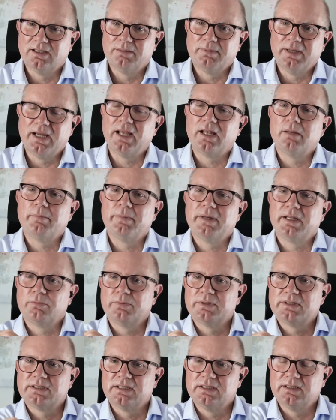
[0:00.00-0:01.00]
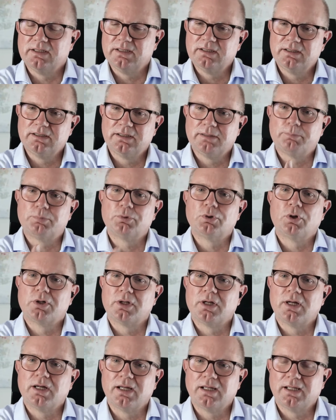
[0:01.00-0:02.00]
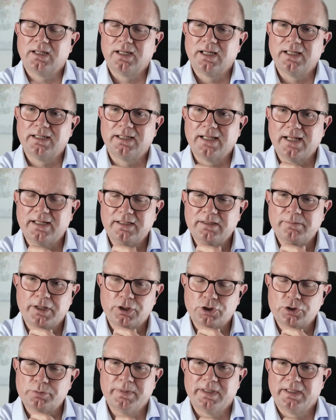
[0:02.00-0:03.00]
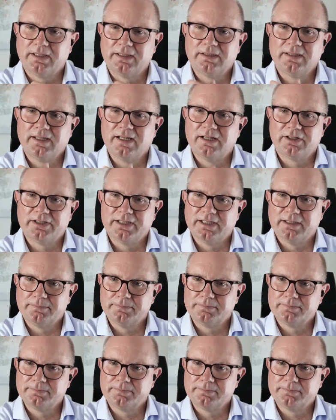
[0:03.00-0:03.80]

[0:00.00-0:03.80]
element within the broader identity management area.